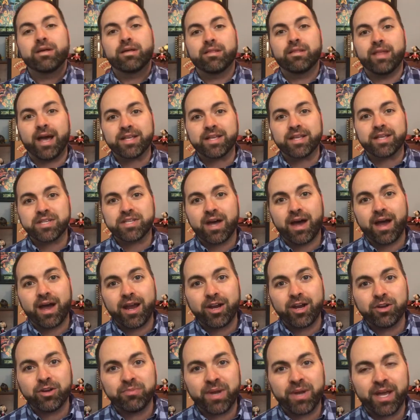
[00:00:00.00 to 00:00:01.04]
That's
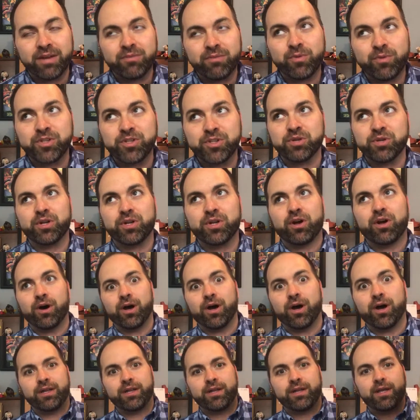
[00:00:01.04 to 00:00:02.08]
Ironman. We do it
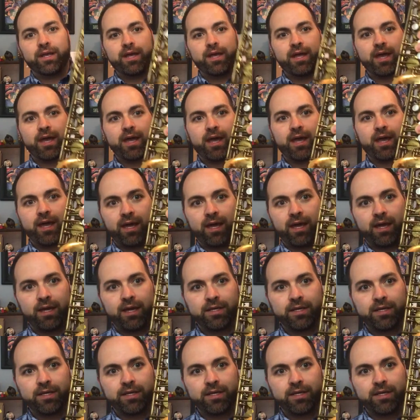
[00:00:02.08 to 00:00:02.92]
on A,